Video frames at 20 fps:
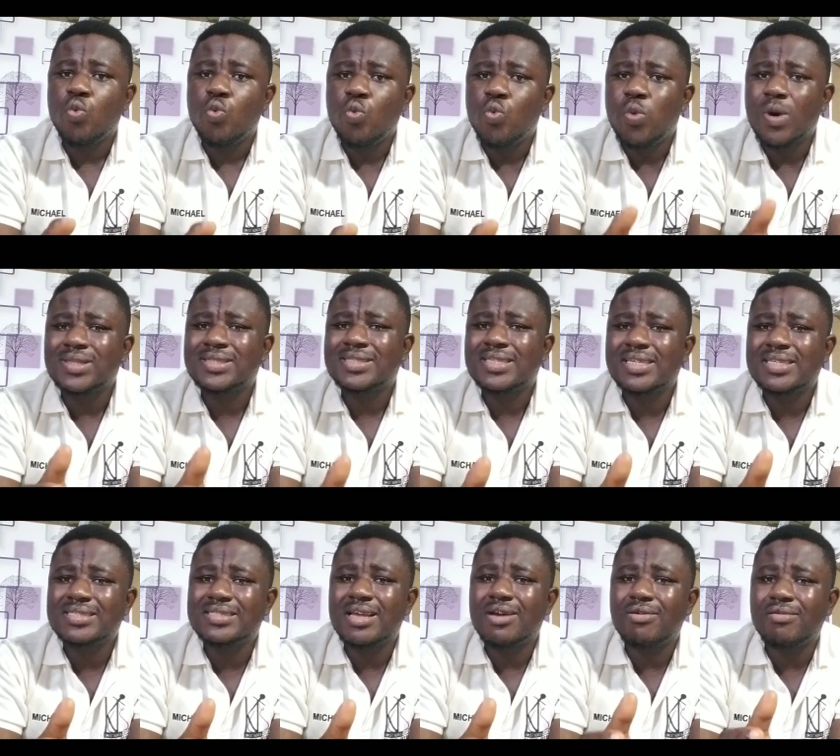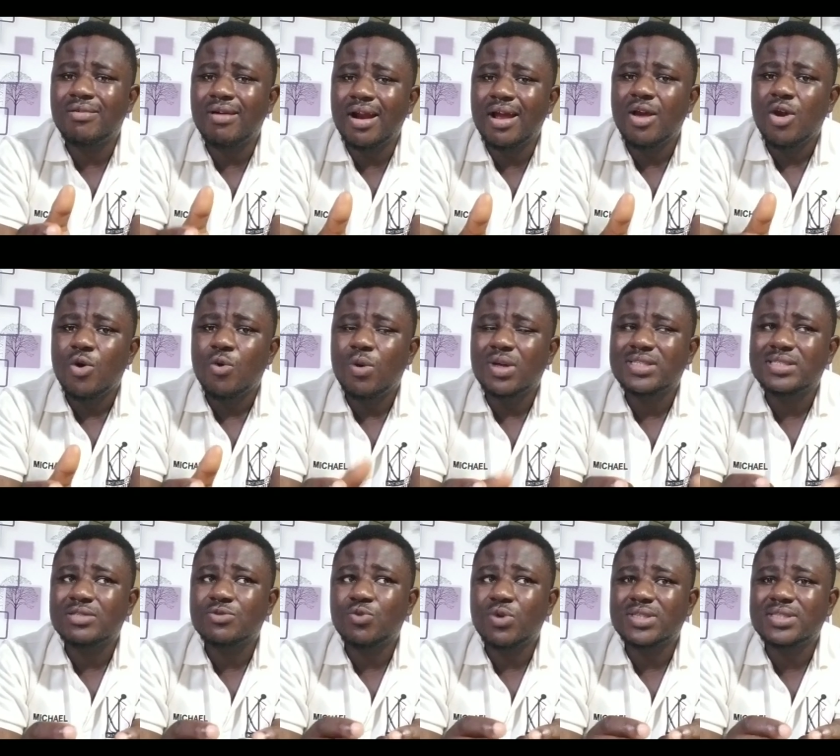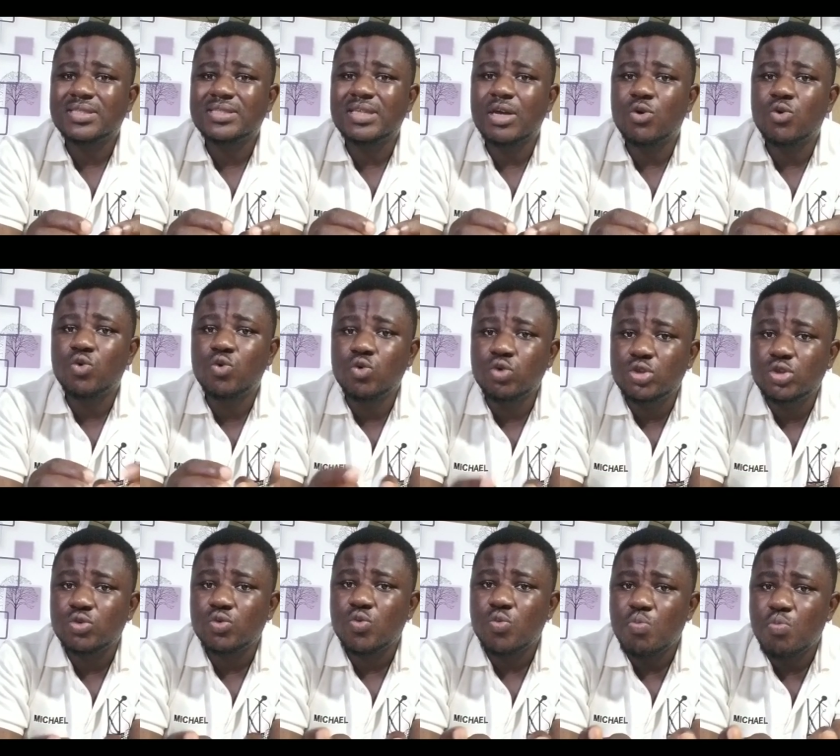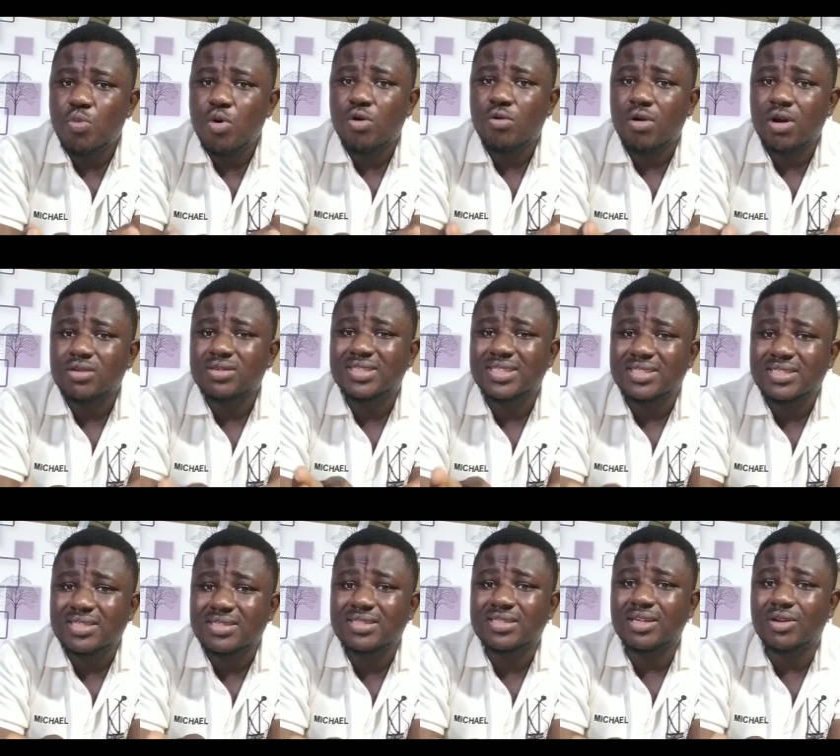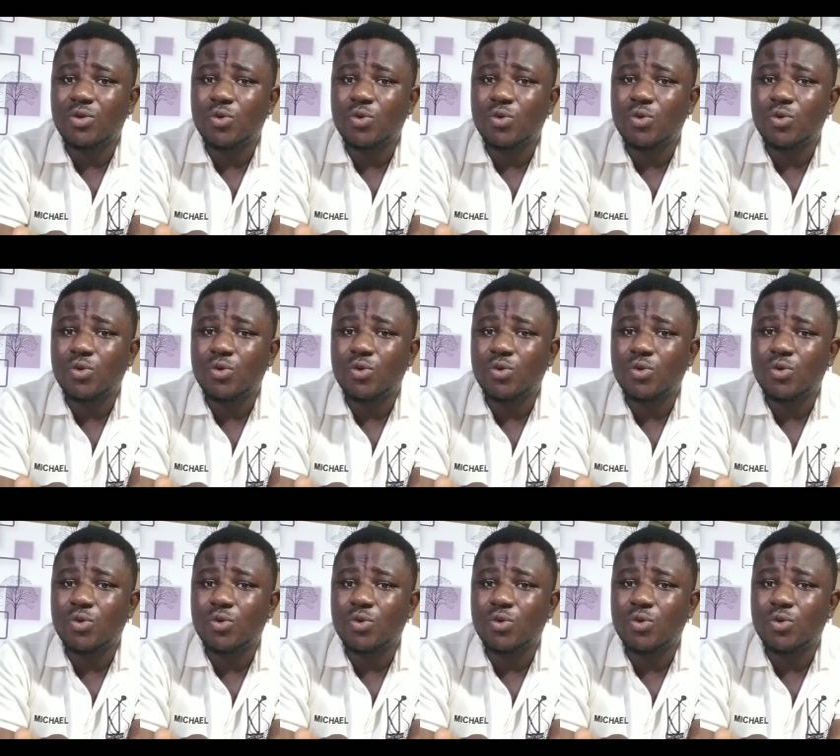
what is a good moral decision,